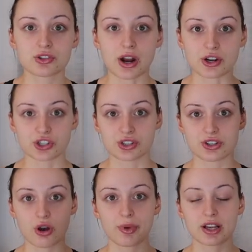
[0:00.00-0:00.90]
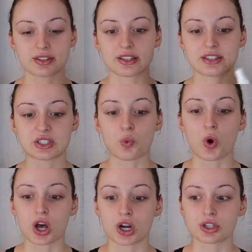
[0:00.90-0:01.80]
the directions though because this is a
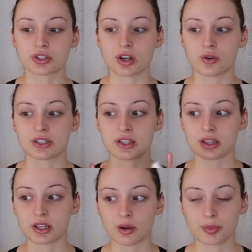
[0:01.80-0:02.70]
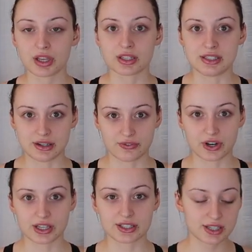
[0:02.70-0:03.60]
water so it's a little bit
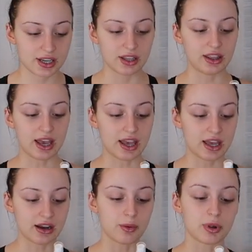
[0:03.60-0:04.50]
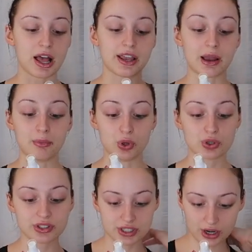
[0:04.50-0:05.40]
different than applying a
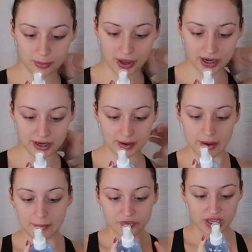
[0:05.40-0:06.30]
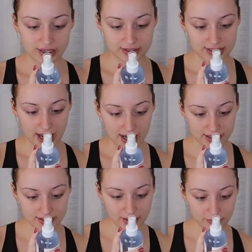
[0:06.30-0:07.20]
mousse to your body. It
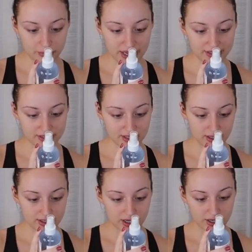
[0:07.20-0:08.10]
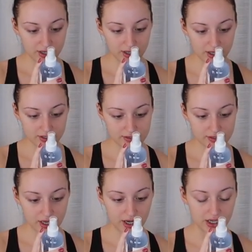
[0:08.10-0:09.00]
says mist until
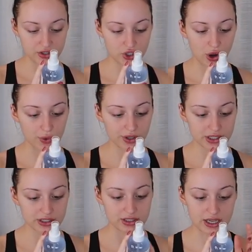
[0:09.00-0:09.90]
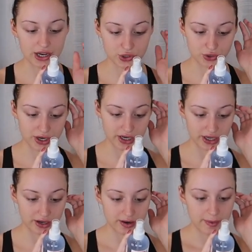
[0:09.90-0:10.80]
skin is totally
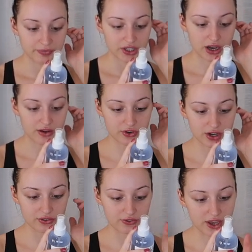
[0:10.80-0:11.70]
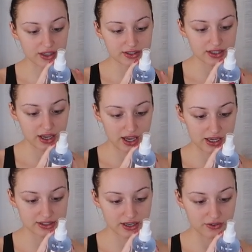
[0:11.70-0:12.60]
saturated, covering face,
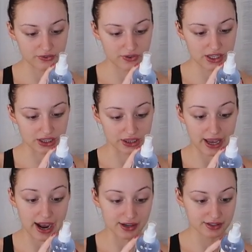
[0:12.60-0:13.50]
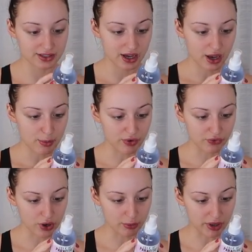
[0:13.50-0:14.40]
hands, and feet last
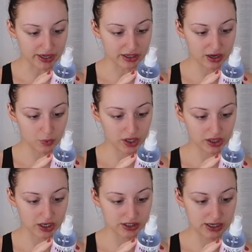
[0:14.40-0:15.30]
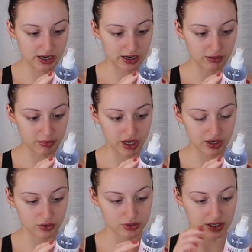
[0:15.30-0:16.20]
before blending with a tanning
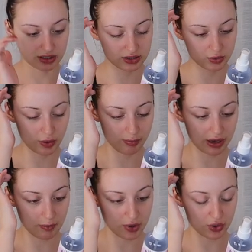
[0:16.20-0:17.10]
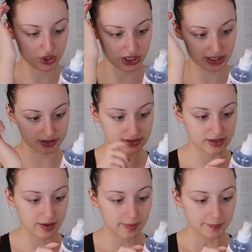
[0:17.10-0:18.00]
mitt using sweeping motions.